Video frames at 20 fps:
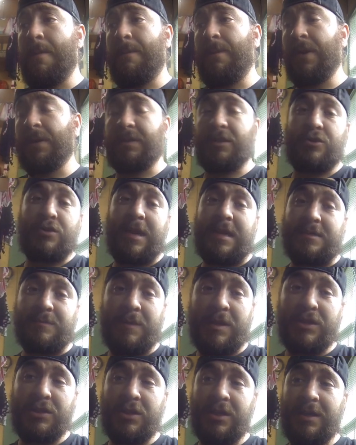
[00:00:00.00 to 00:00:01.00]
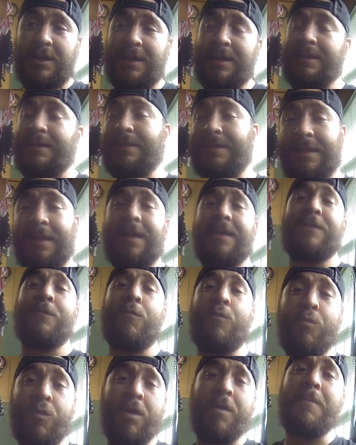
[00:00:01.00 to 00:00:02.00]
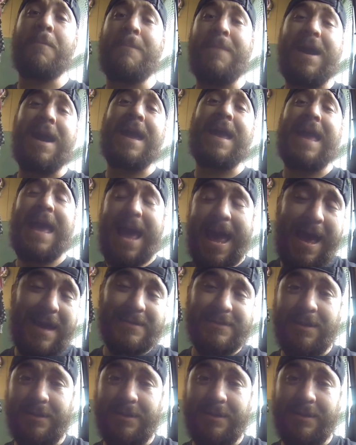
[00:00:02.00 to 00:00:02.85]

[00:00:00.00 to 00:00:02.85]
But the transmission did whoop my ass,